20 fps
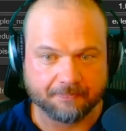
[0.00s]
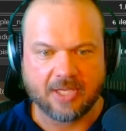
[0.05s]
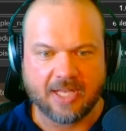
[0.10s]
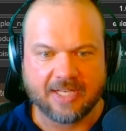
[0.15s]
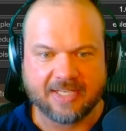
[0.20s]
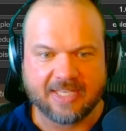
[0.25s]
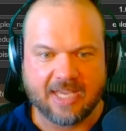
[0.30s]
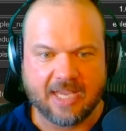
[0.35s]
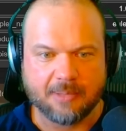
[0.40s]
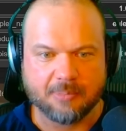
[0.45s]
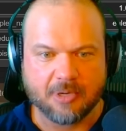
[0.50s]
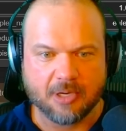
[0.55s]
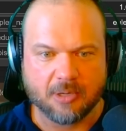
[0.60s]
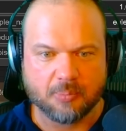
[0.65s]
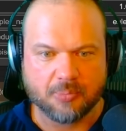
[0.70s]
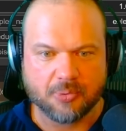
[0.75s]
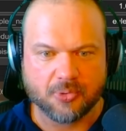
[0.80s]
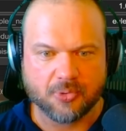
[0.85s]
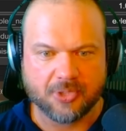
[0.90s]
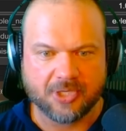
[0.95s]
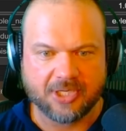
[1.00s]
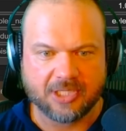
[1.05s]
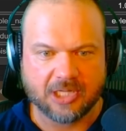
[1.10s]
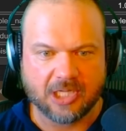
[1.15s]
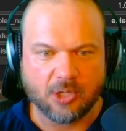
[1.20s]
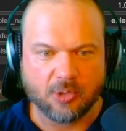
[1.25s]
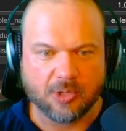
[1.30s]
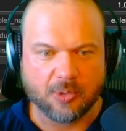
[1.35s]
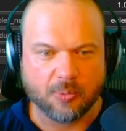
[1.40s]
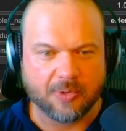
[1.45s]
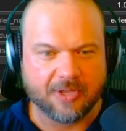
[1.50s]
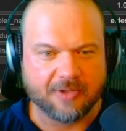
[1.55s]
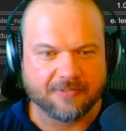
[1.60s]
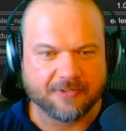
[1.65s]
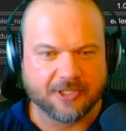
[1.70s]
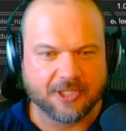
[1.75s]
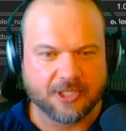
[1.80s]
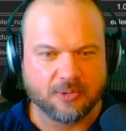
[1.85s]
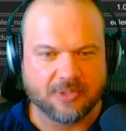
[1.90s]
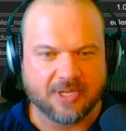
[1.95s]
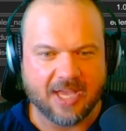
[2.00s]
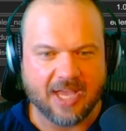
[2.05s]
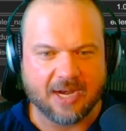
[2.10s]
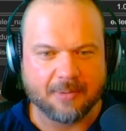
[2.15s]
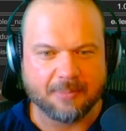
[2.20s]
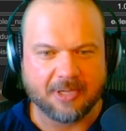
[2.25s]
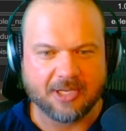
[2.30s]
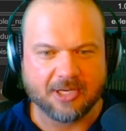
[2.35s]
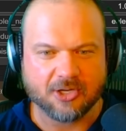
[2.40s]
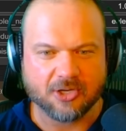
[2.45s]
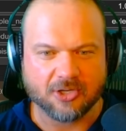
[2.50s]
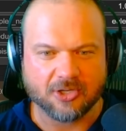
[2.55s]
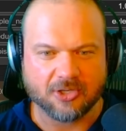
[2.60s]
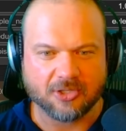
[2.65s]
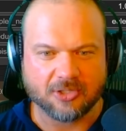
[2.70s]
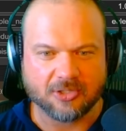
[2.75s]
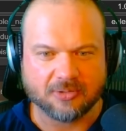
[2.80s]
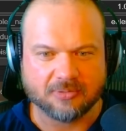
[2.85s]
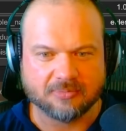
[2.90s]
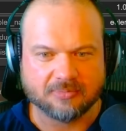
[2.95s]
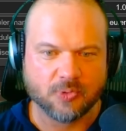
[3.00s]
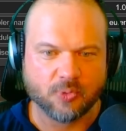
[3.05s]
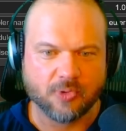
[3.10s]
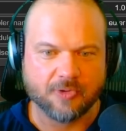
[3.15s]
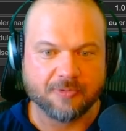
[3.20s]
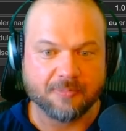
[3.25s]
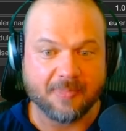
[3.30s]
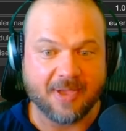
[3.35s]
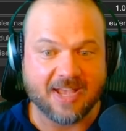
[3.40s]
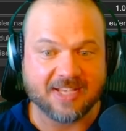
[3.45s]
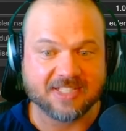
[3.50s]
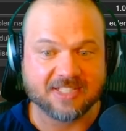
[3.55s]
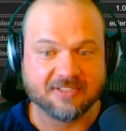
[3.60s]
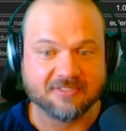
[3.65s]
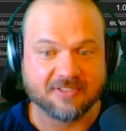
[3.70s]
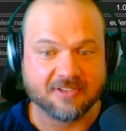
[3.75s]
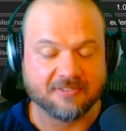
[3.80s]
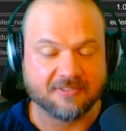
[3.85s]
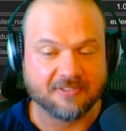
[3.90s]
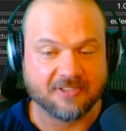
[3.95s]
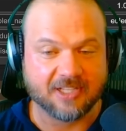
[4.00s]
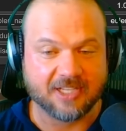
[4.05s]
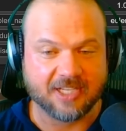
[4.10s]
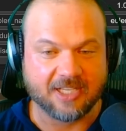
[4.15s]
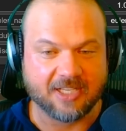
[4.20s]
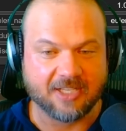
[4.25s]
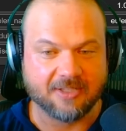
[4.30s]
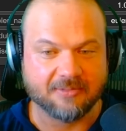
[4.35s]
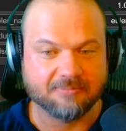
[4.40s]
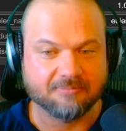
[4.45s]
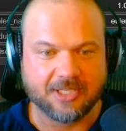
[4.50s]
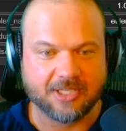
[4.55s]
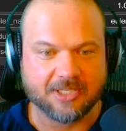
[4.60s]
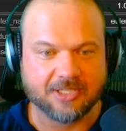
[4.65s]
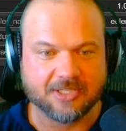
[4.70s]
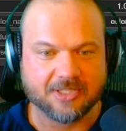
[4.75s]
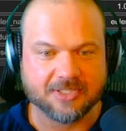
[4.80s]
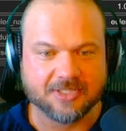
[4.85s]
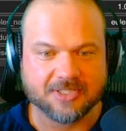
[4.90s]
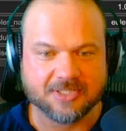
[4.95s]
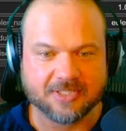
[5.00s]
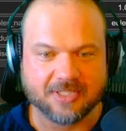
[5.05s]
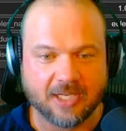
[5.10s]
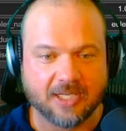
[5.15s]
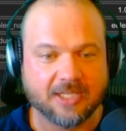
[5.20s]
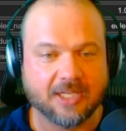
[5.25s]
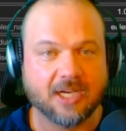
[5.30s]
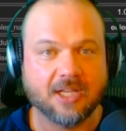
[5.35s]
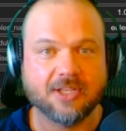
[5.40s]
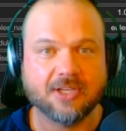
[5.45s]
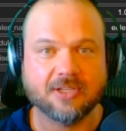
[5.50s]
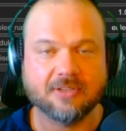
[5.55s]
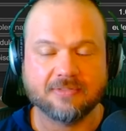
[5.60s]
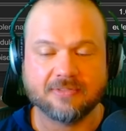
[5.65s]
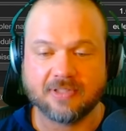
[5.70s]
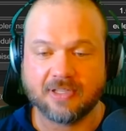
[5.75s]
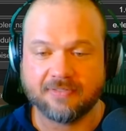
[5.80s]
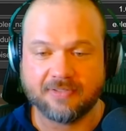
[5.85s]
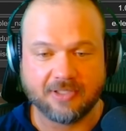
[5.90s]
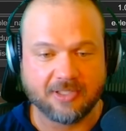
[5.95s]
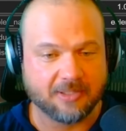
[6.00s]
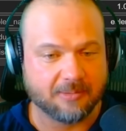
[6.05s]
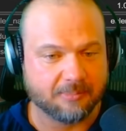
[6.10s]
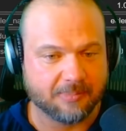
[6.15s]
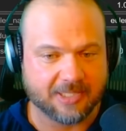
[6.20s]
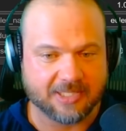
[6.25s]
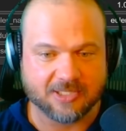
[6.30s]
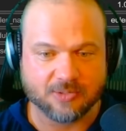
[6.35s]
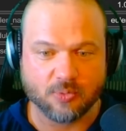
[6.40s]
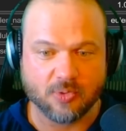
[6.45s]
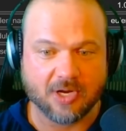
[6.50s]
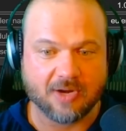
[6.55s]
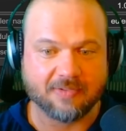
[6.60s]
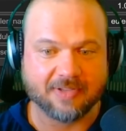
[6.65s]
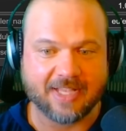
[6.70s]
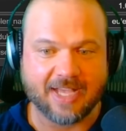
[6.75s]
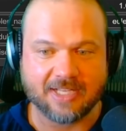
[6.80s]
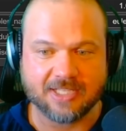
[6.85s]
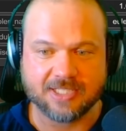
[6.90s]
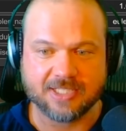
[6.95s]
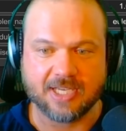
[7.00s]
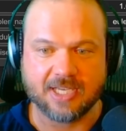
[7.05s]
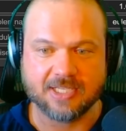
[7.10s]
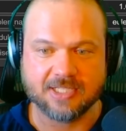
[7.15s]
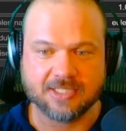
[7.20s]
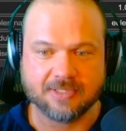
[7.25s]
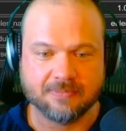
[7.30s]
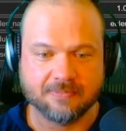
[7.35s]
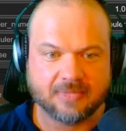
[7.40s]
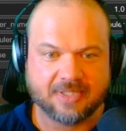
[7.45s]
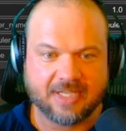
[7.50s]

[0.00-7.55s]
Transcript: It came pre-loaded with cute anime girl with massive flinny ears and other fluffy bits, whatever that says.